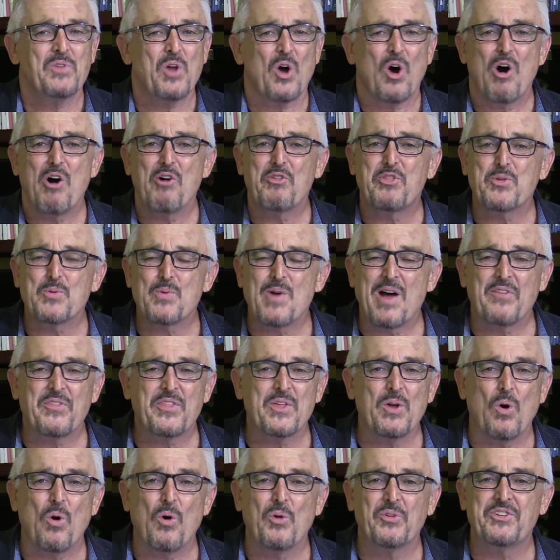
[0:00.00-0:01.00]
All throughout
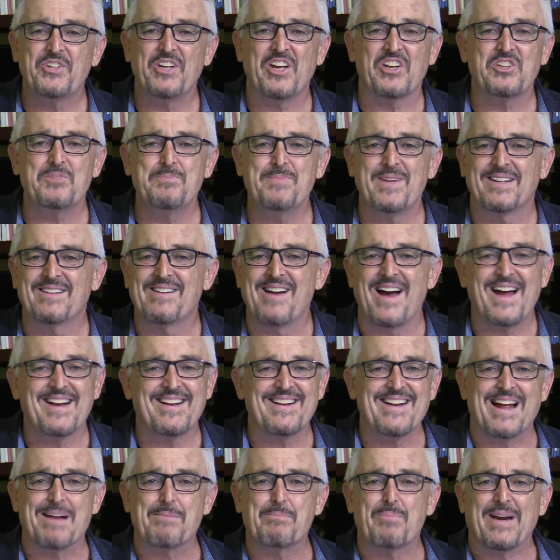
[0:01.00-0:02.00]
the Old Testament, God
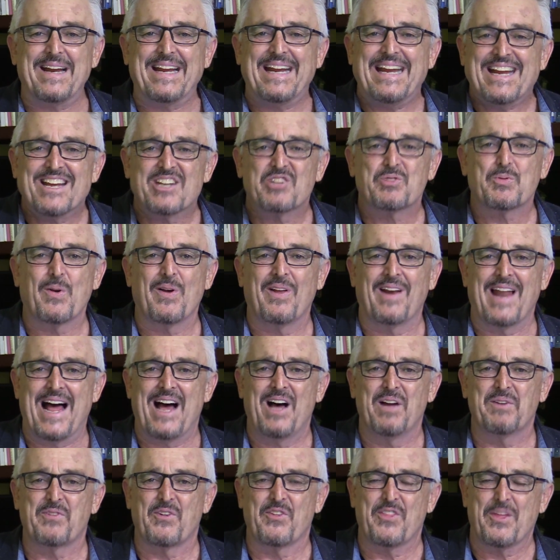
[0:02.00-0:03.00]
did not bring Israel
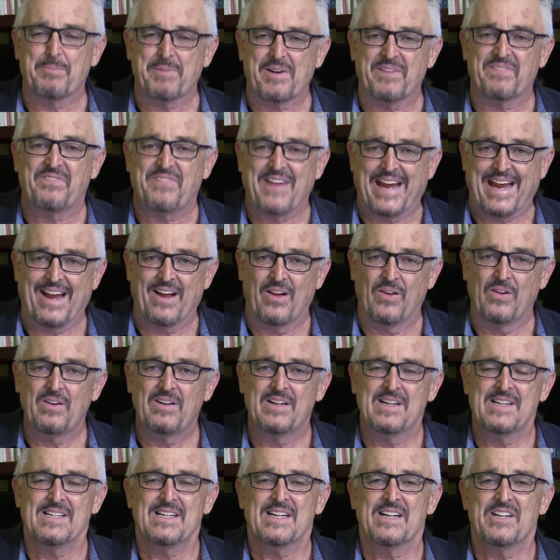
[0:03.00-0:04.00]
out for them to
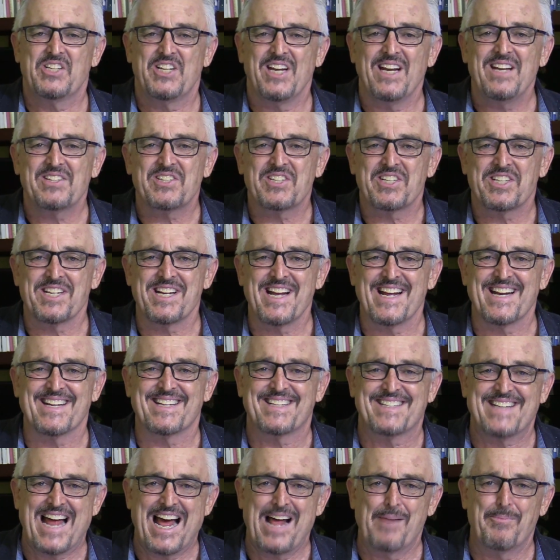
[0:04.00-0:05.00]
fail. Jesus did not
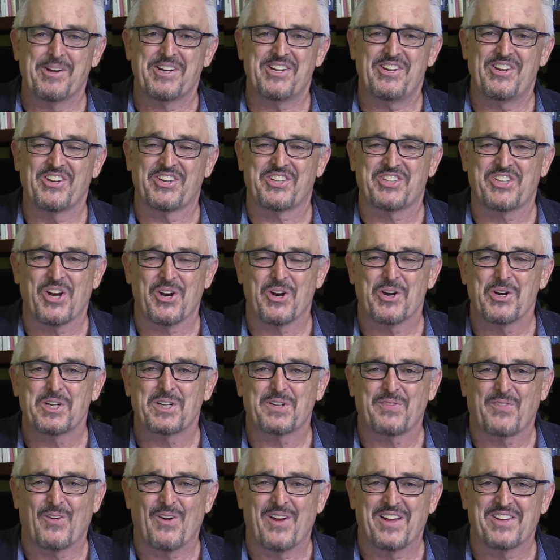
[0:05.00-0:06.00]
establish his
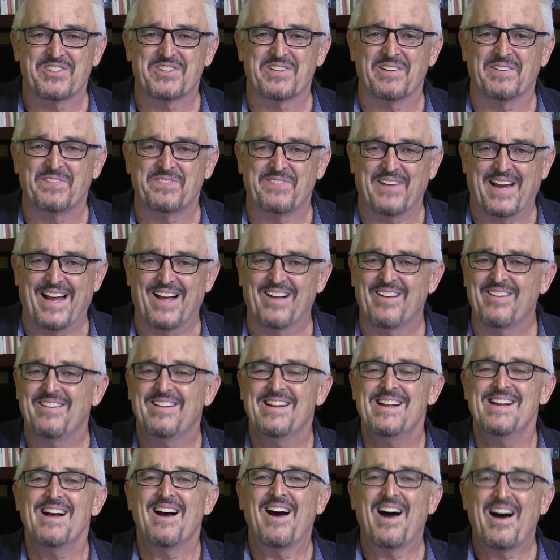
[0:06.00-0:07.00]
church for us to fail.
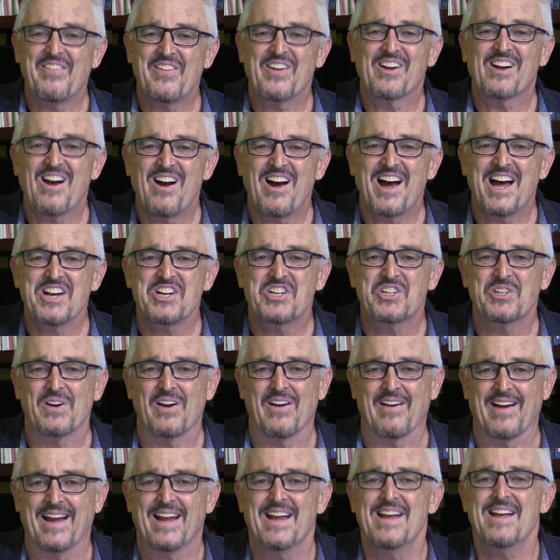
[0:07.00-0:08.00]
On the
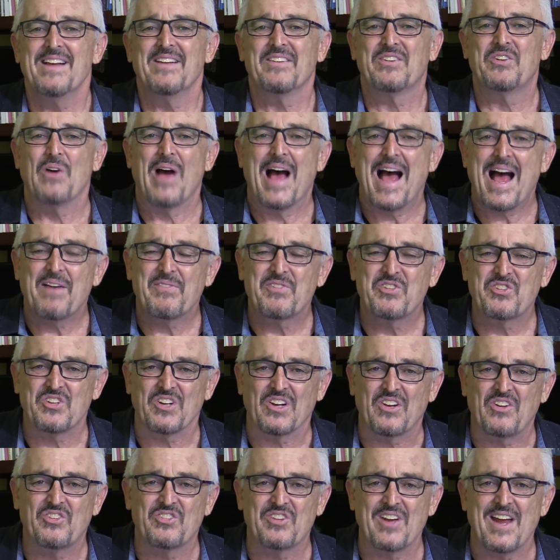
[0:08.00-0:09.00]
contrary, to have
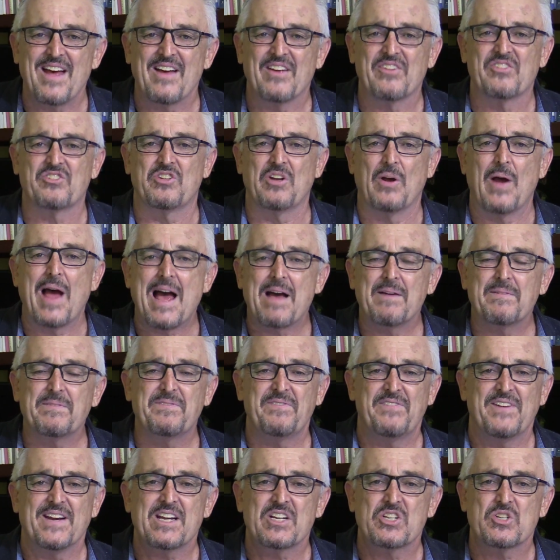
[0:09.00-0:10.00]
success, to
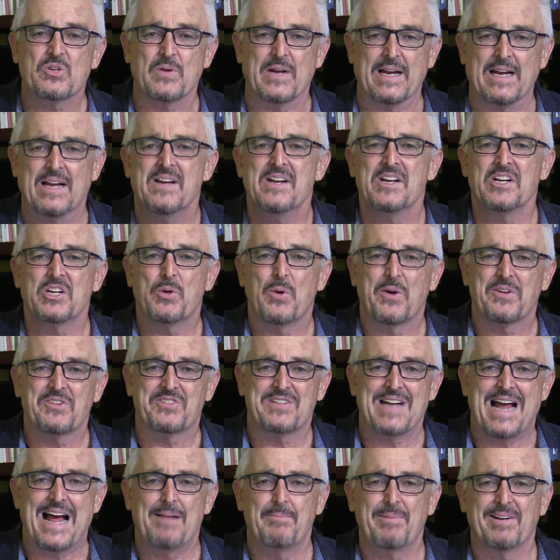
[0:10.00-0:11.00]
have victory, to
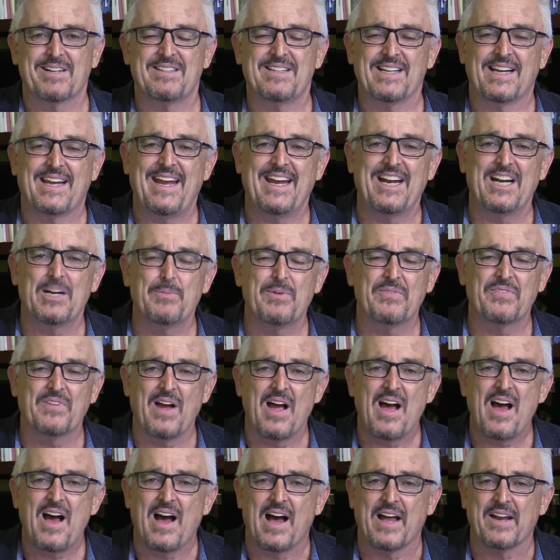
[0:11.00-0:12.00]
establish the kingdom of
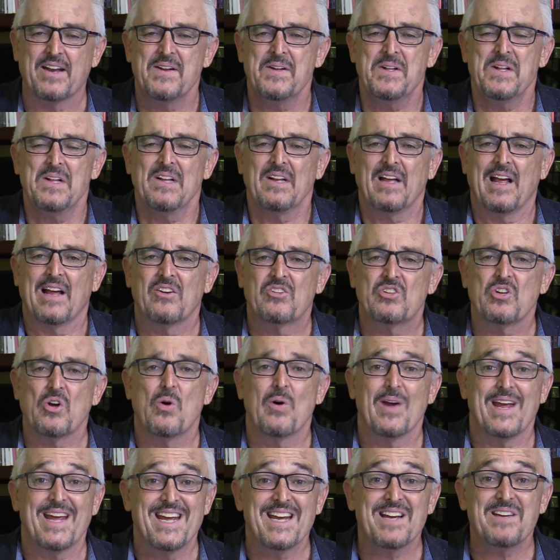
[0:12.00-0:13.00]
God. And
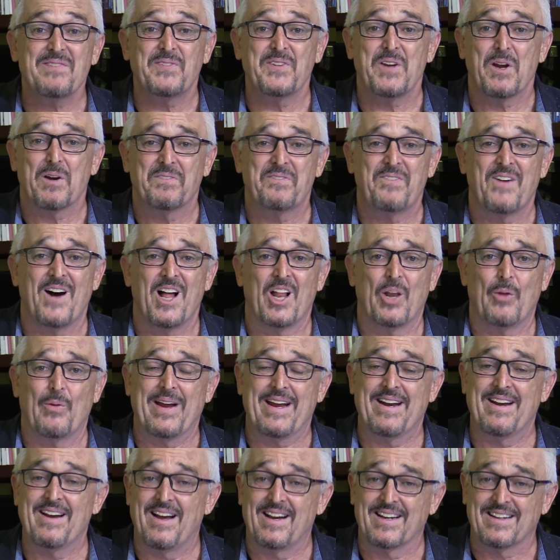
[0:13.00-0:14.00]
so if you're
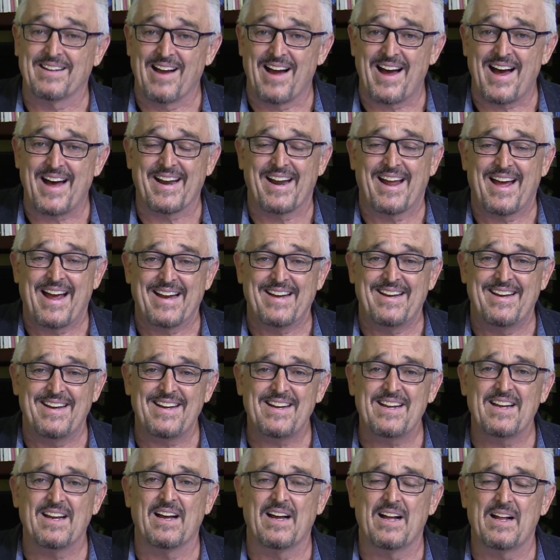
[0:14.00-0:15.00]
following a God
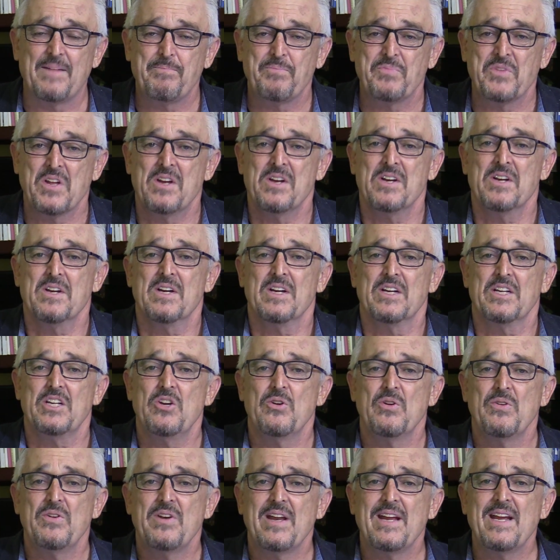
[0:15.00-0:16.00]
idea,
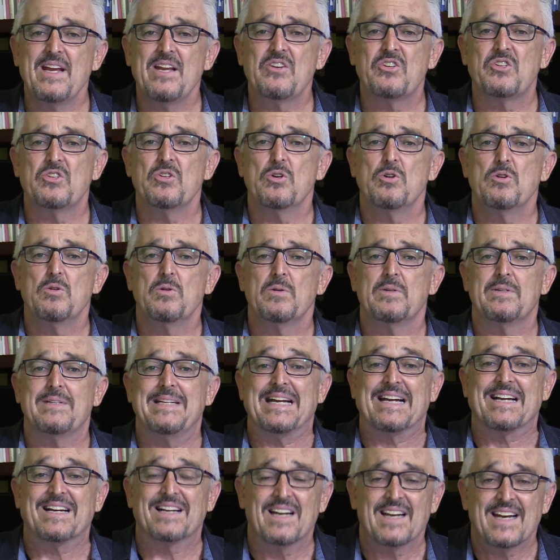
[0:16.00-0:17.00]
you need to
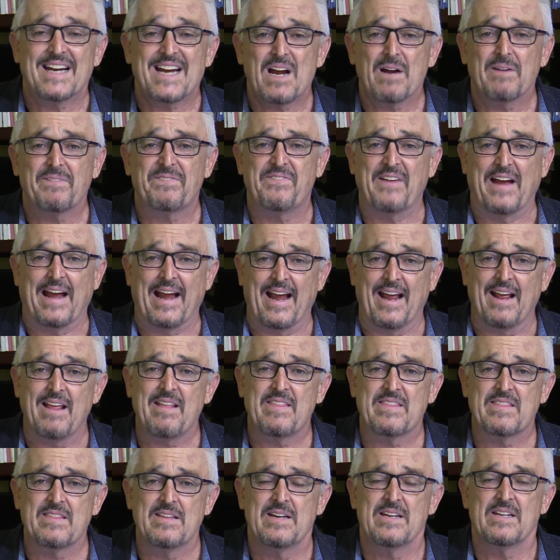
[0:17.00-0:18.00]
declare
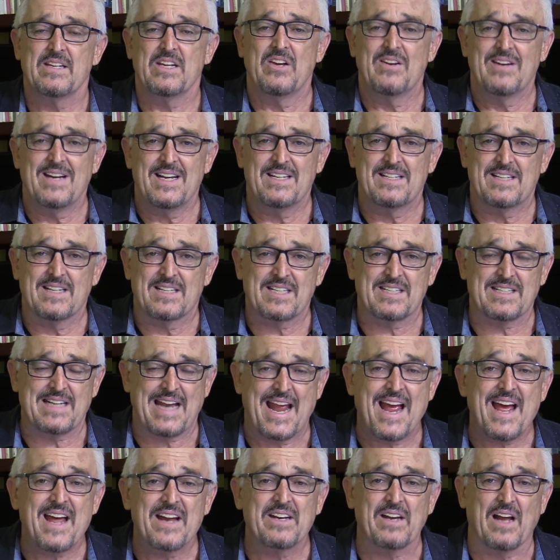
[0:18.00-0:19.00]
faith you need to
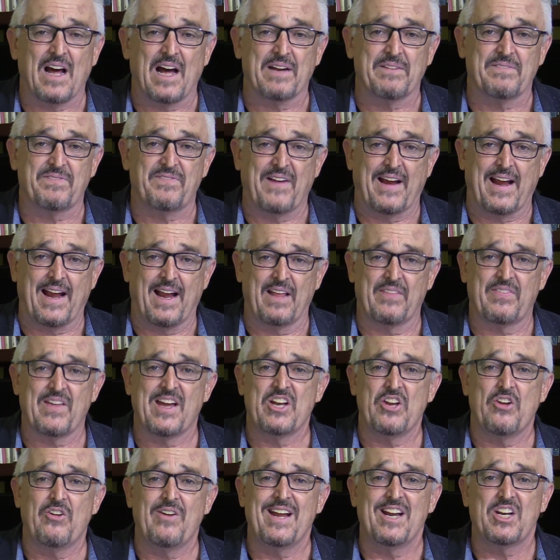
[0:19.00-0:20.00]
stand on faith
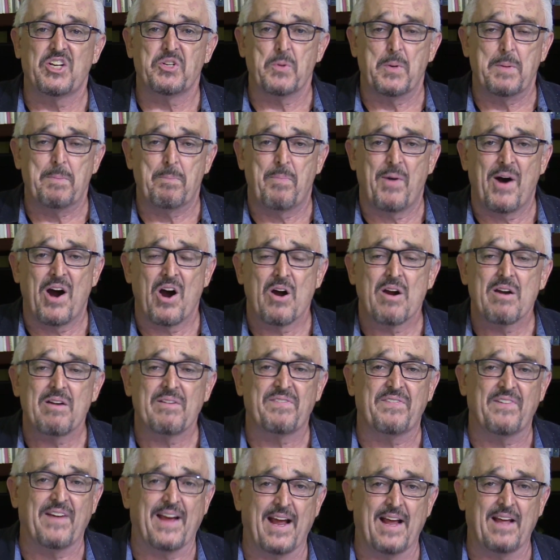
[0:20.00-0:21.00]
and you need to
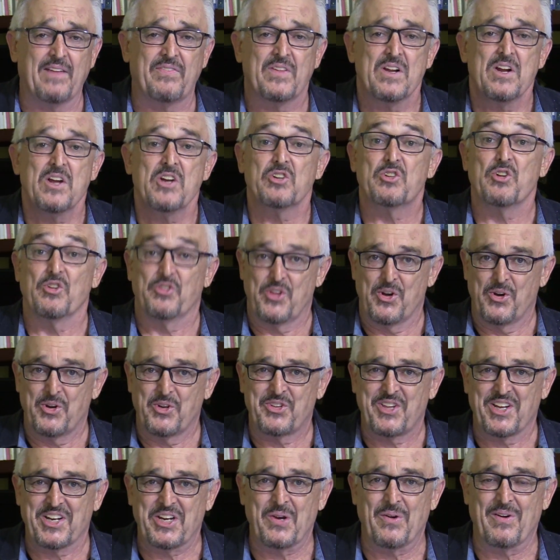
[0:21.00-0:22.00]
impart faith to
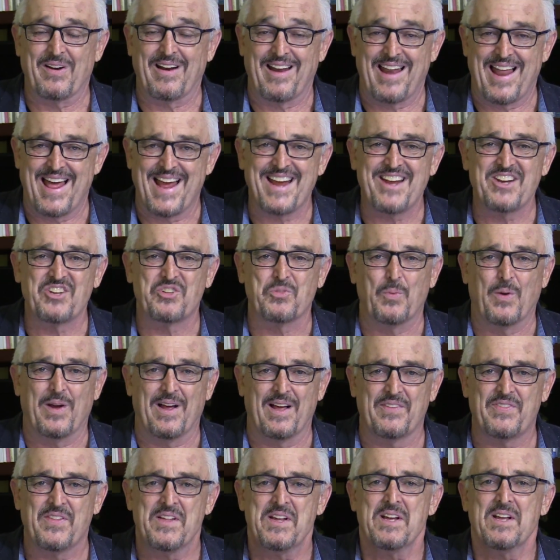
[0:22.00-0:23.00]
those that you're in alliance
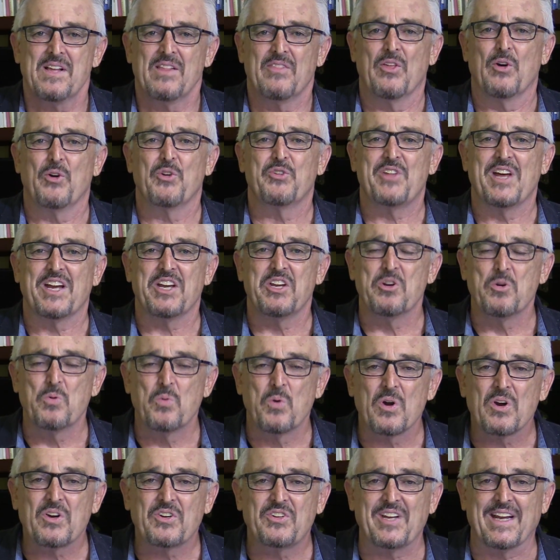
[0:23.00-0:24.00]
with, those that you
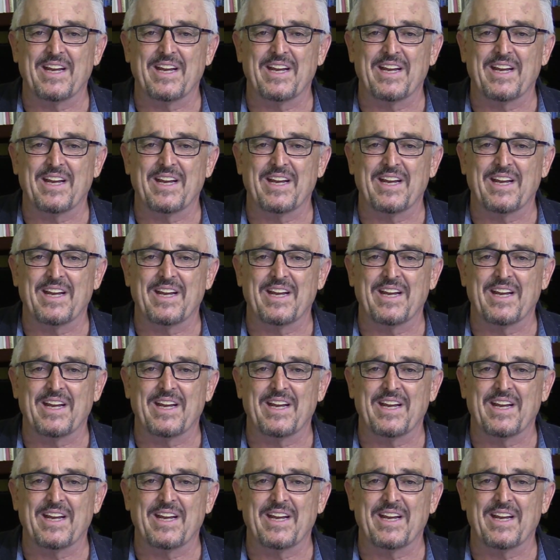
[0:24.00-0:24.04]
work